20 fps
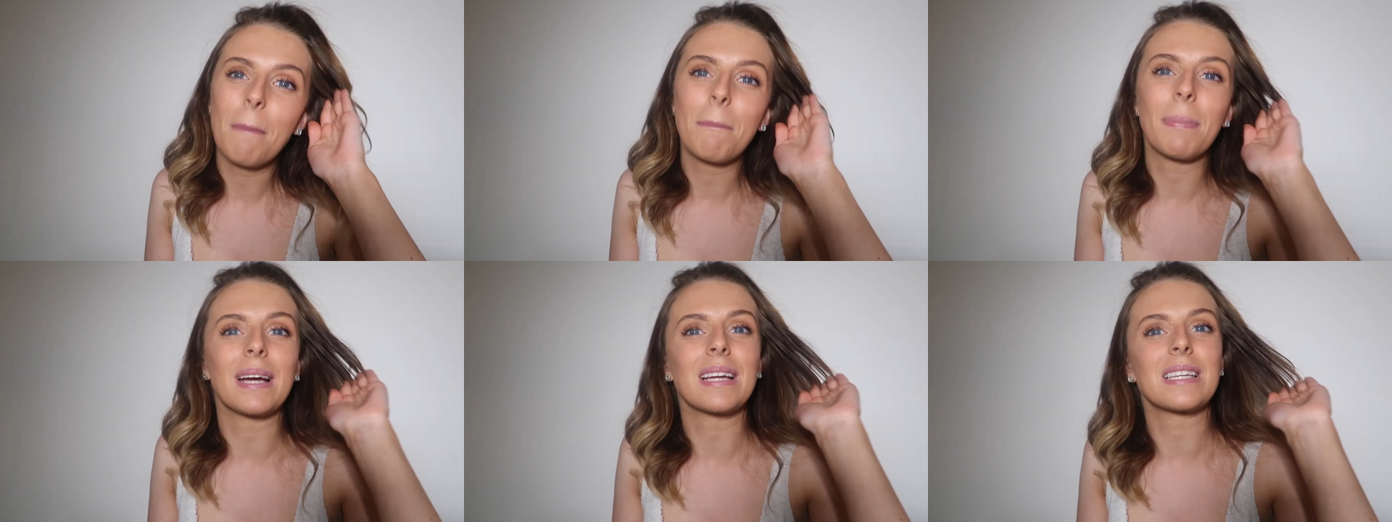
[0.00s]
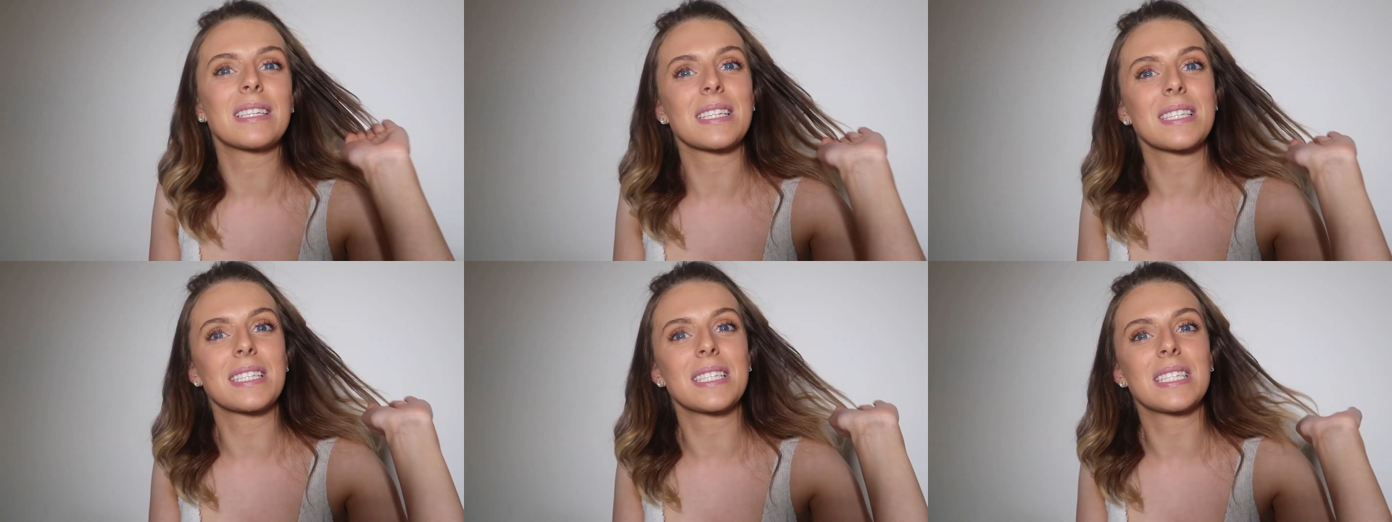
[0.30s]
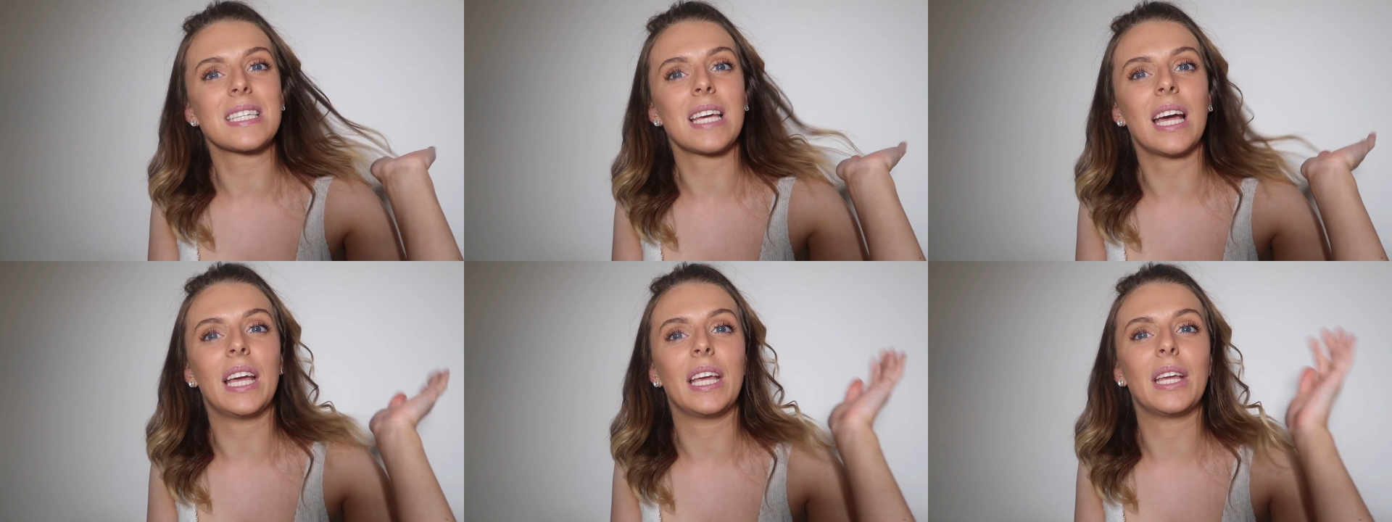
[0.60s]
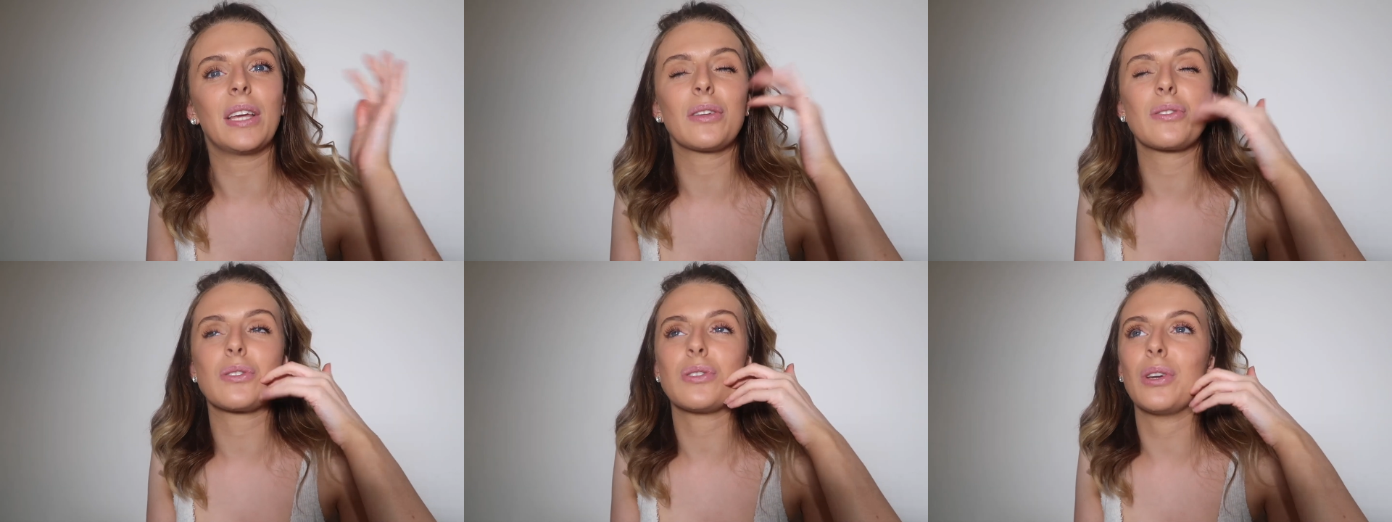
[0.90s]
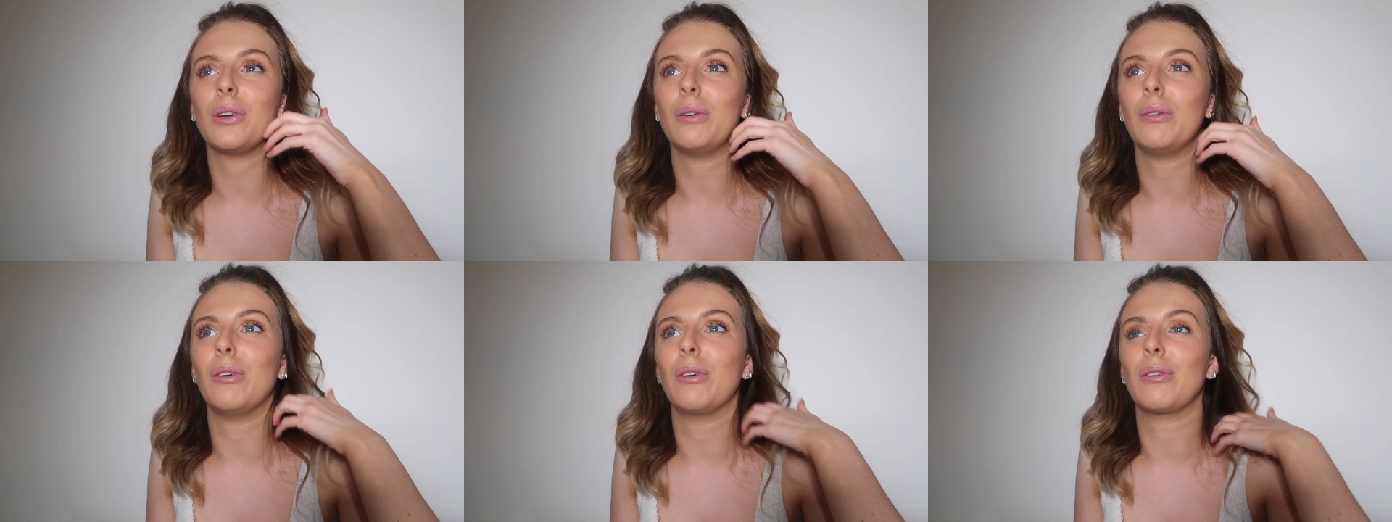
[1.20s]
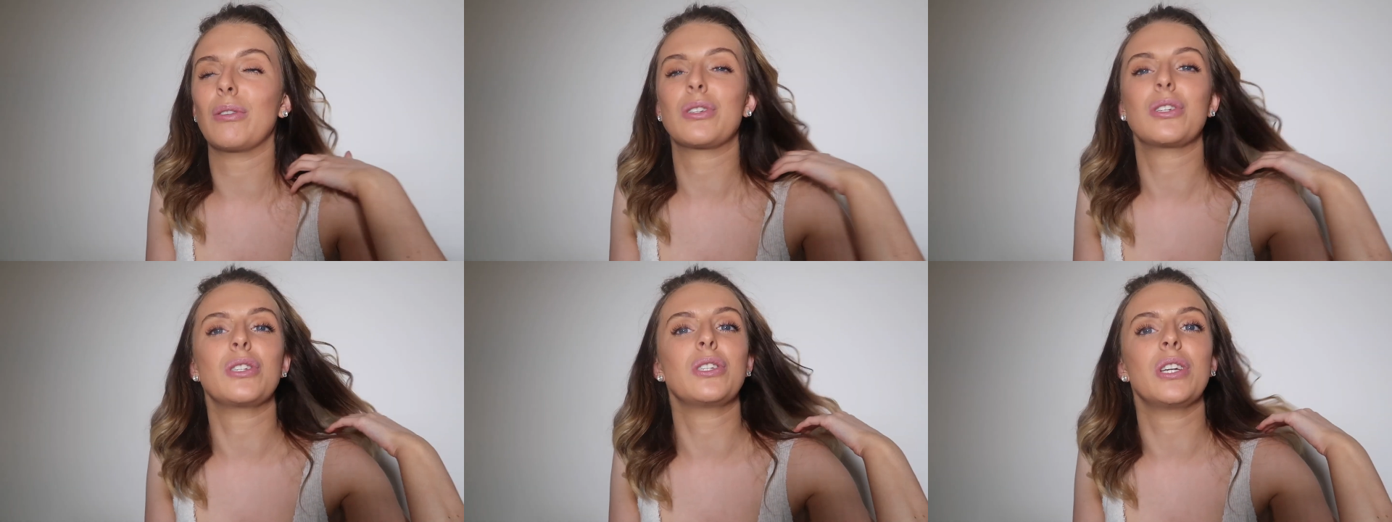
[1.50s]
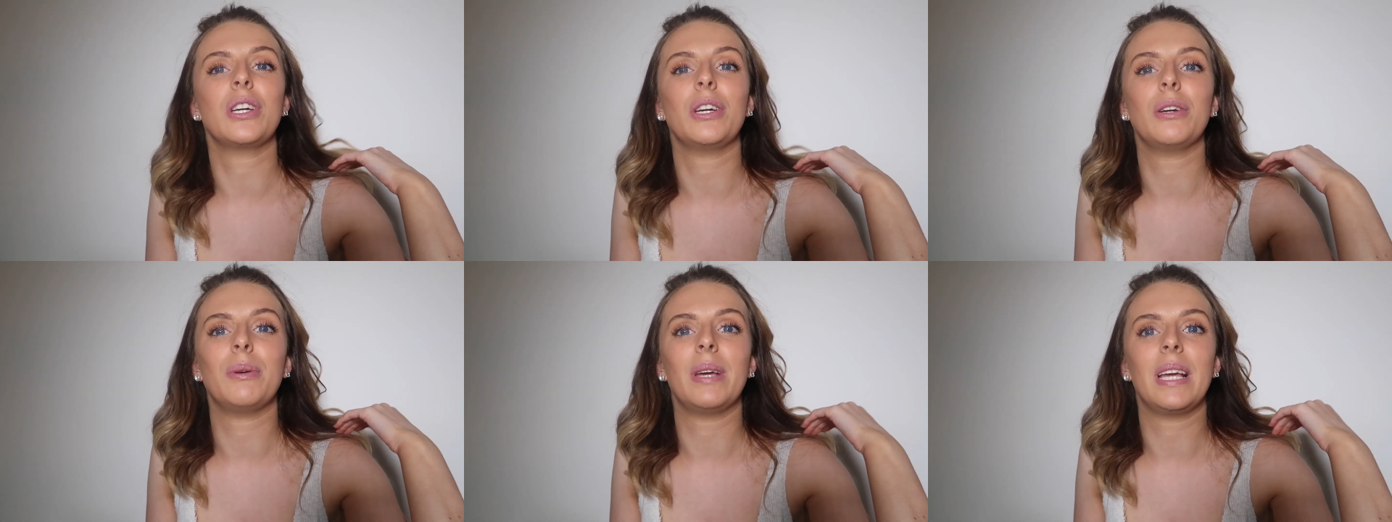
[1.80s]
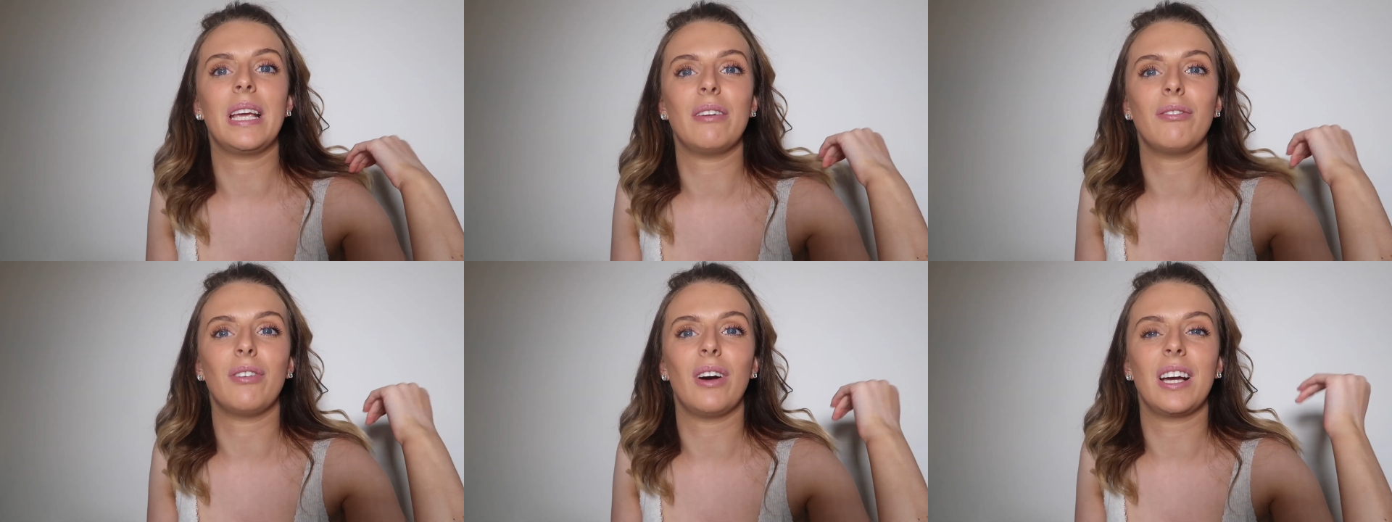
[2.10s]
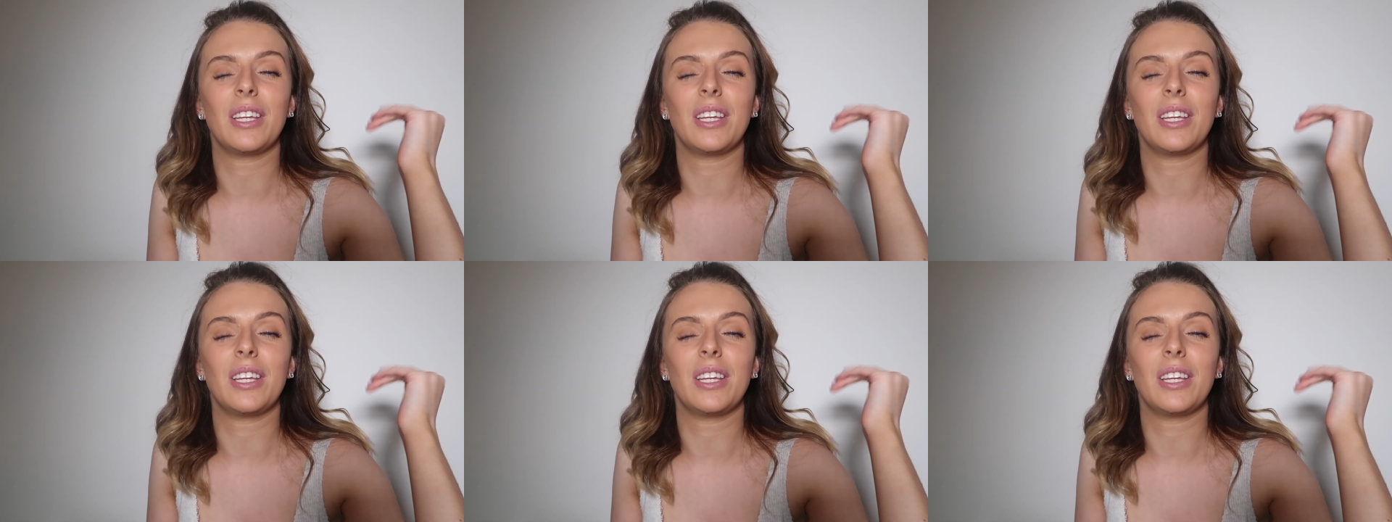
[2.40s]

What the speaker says: but it doesn't take too long to do either,